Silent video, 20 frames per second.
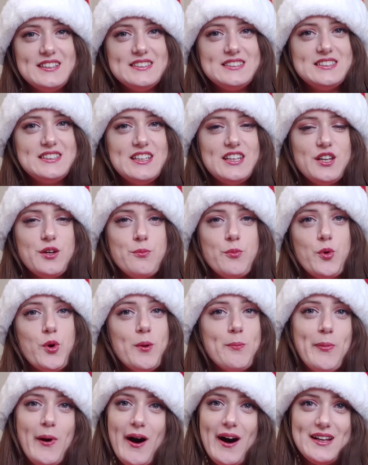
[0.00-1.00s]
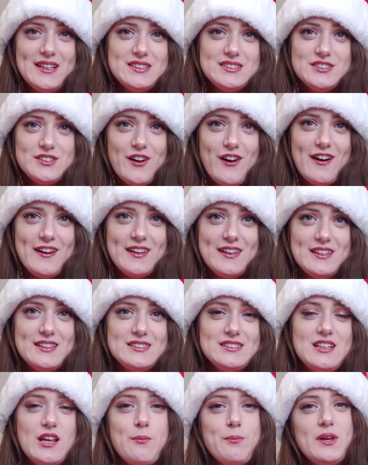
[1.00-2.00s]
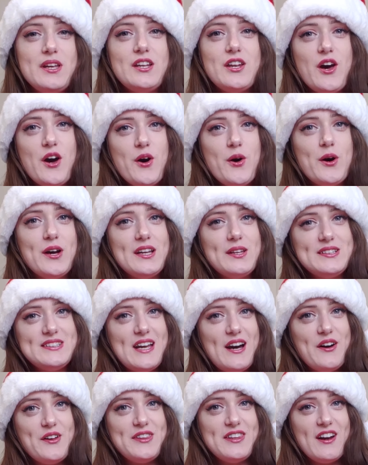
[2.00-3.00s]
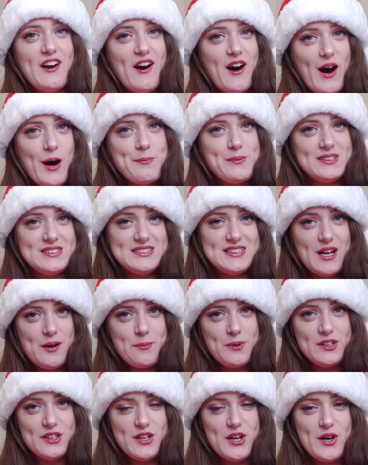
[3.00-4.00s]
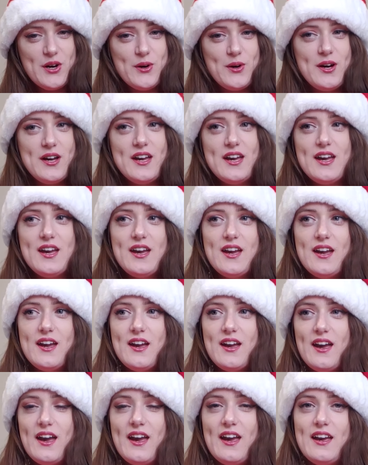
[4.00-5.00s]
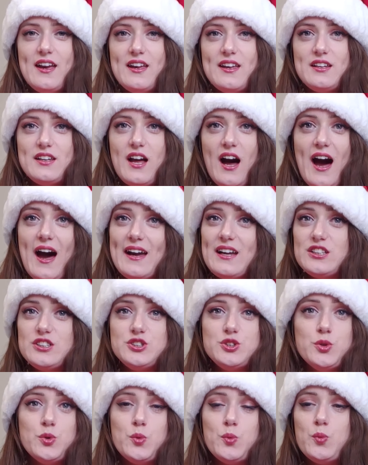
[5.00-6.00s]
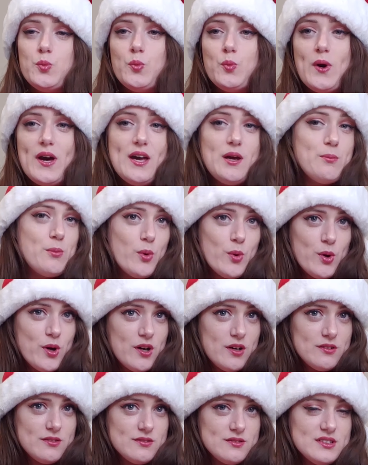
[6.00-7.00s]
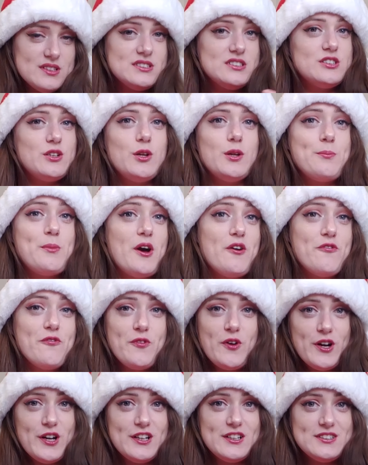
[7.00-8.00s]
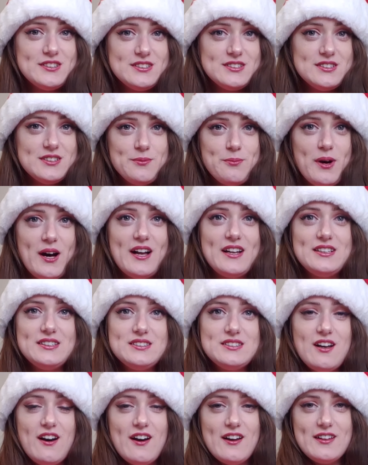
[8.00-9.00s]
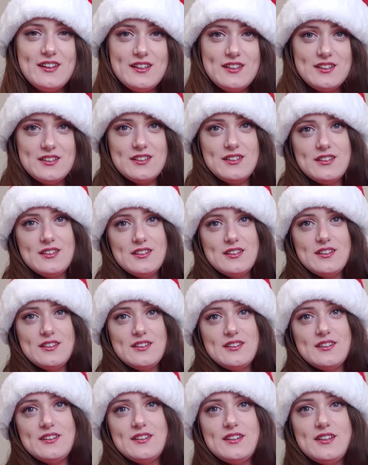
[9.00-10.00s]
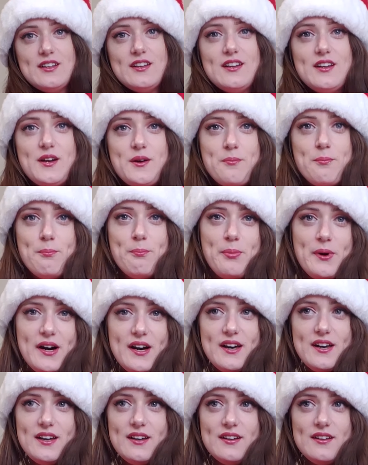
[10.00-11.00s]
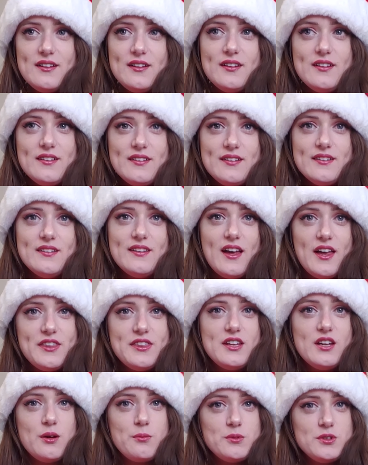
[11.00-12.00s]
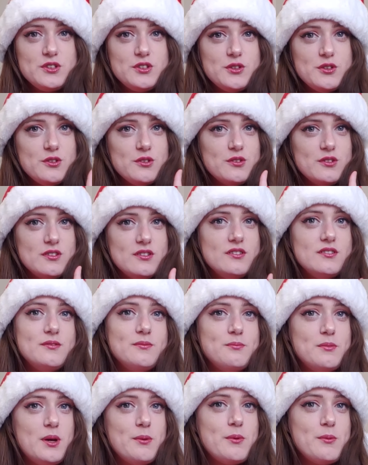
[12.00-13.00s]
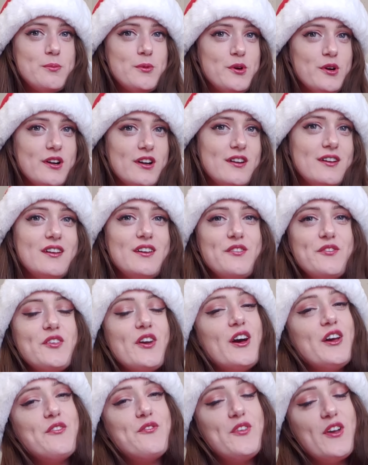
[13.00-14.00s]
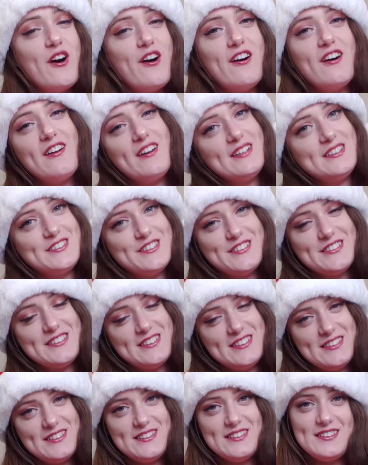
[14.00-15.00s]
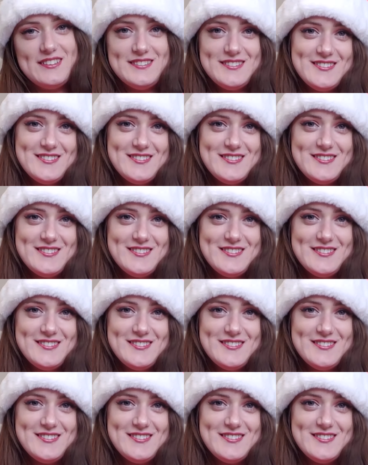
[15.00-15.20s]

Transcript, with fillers: in seeing more body stockings, let me know down in the comments down below. And I could do way more. This is only my first body stocking, but I think I'm gonna do maybe more if, if y'all are interested.